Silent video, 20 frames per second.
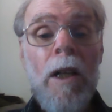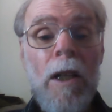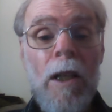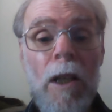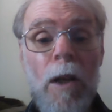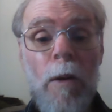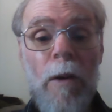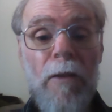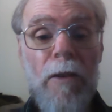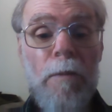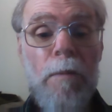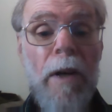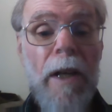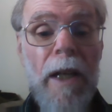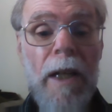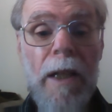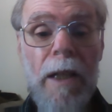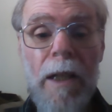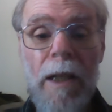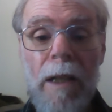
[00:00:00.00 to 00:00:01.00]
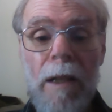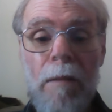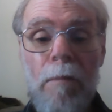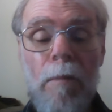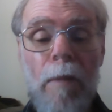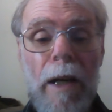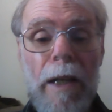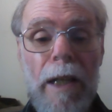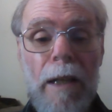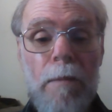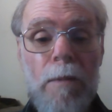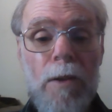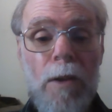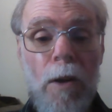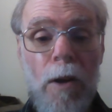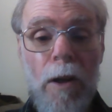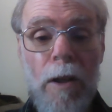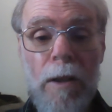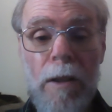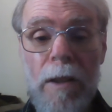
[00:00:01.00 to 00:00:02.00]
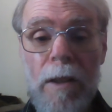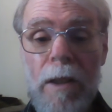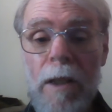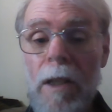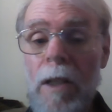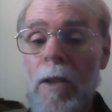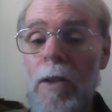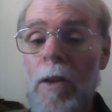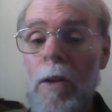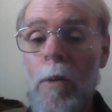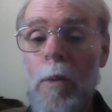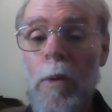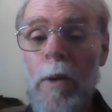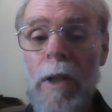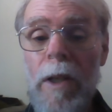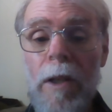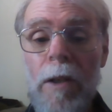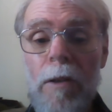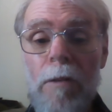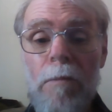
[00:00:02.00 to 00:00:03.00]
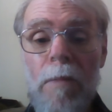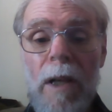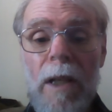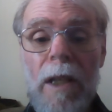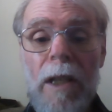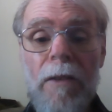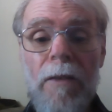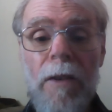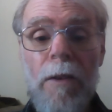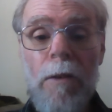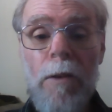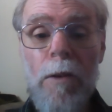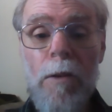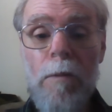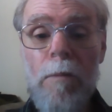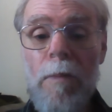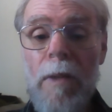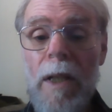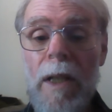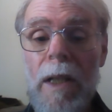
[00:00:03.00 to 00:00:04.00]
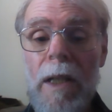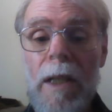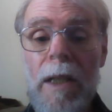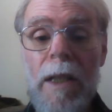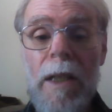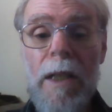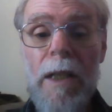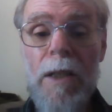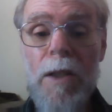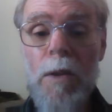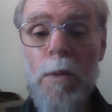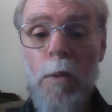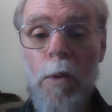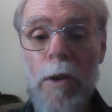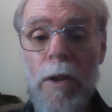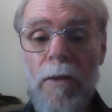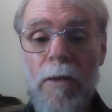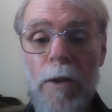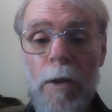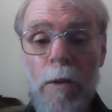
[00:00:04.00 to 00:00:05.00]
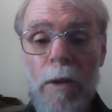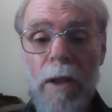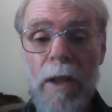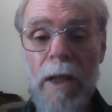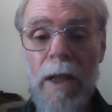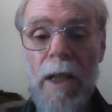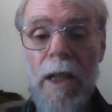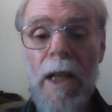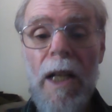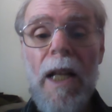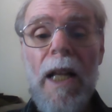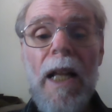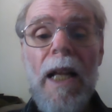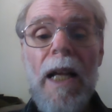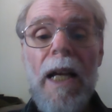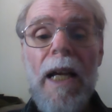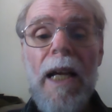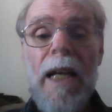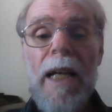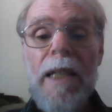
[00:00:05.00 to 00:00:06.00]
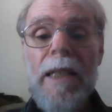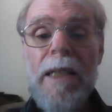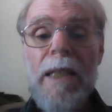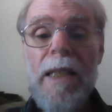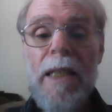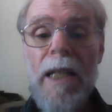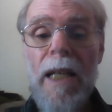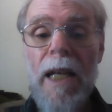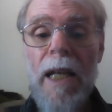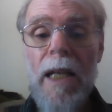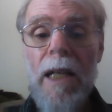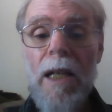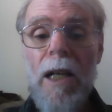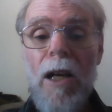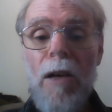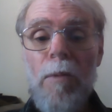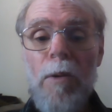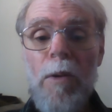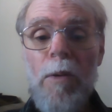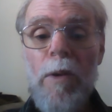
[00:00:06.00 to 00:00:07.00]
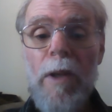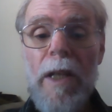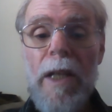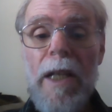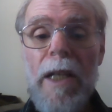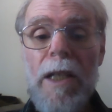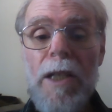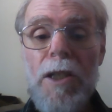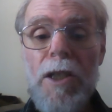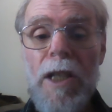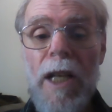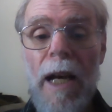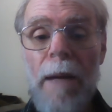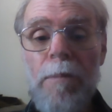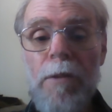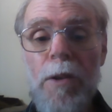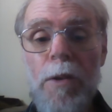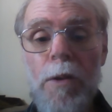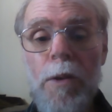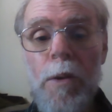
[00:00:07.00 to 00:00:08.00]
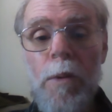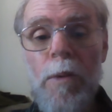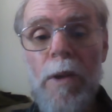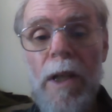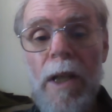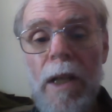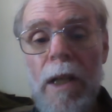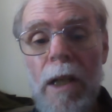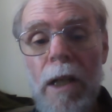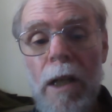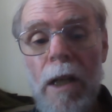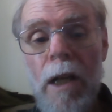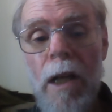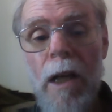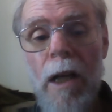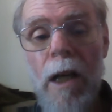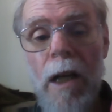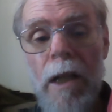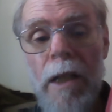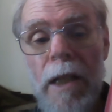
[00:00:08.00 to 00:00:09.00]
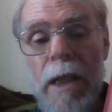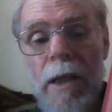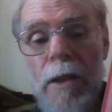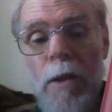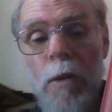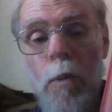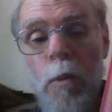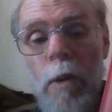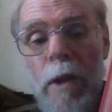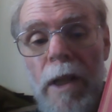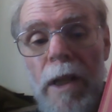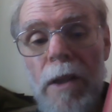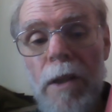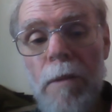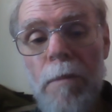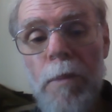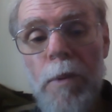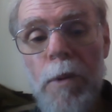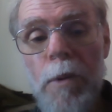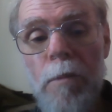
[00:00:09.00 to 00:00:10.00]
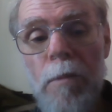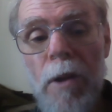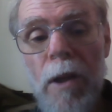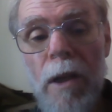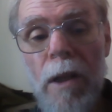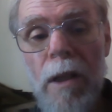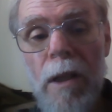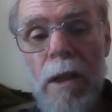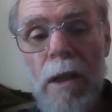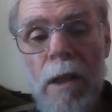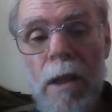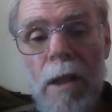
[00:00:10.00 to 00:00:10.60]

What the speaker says: Hello, everybody. My name is Arnold. We're here in my living room in the East Ward of Newark, and today I'll be reading Chapter 3 in the Winnie the Pooh book.